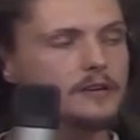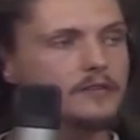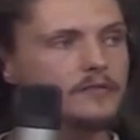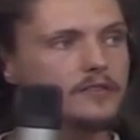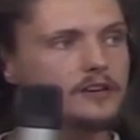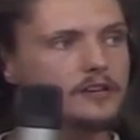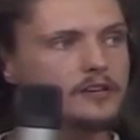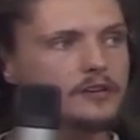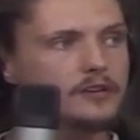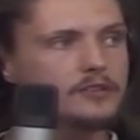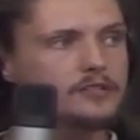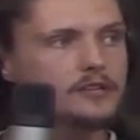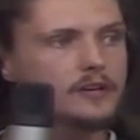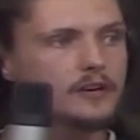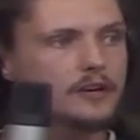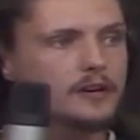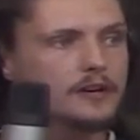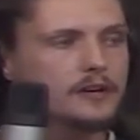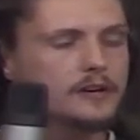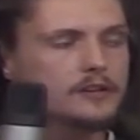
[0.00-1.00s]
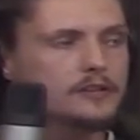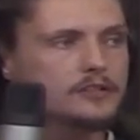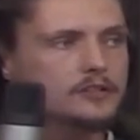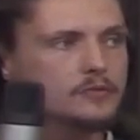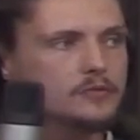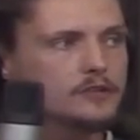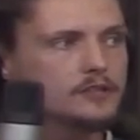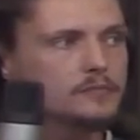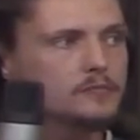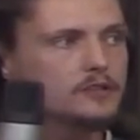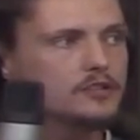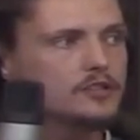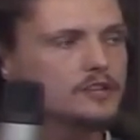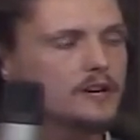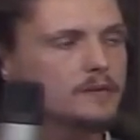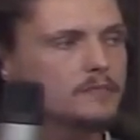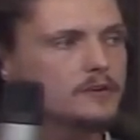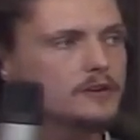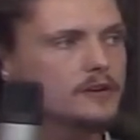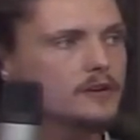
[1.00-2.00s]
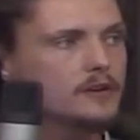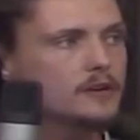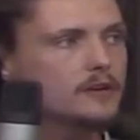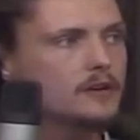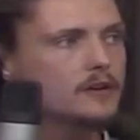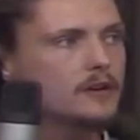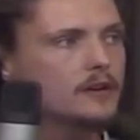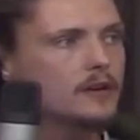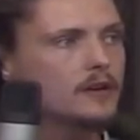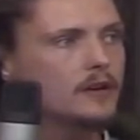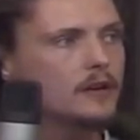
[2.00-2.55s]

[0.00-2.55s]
in the video, Selena. She was my shaman there.